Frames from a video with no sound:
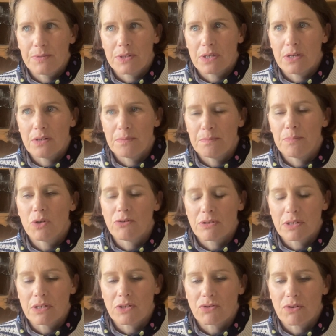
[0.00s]
Morris
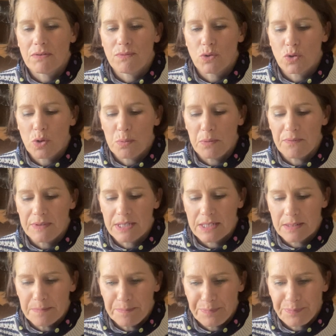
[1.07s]
Dancer over the top of
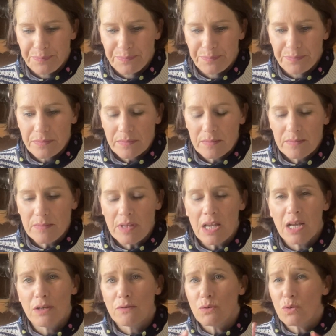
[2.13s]
it.
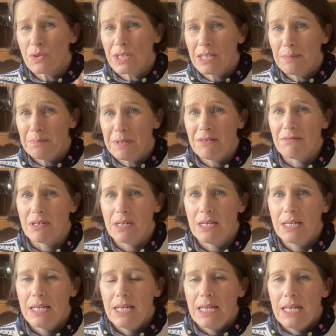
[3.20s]
And of course in a
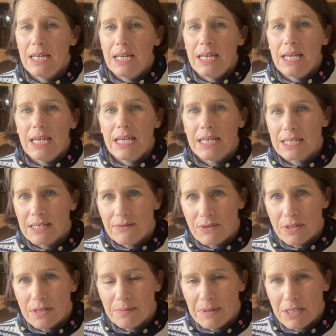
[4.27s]
mirror, it gives
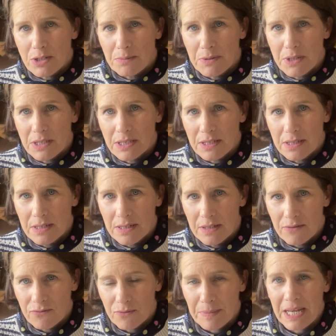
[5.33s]
you the measurements
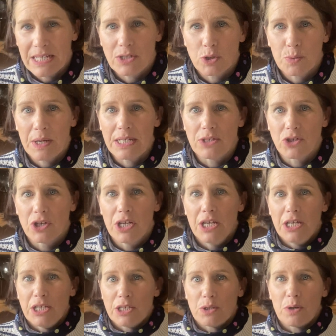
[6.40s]
from edge to edge.
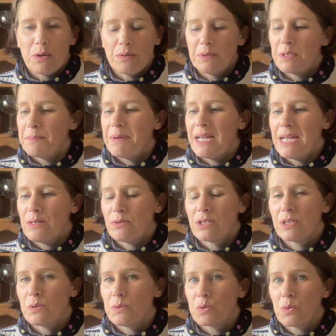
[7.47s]
So I was about,
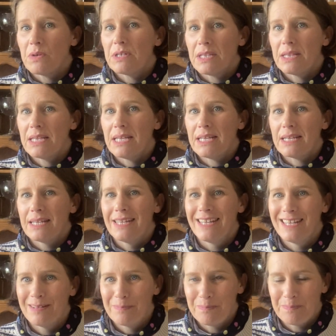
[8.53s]
because it was quite a thick
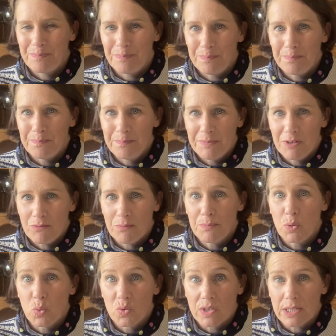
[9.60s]
mirror
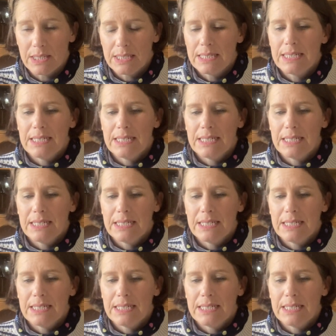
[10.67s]
border,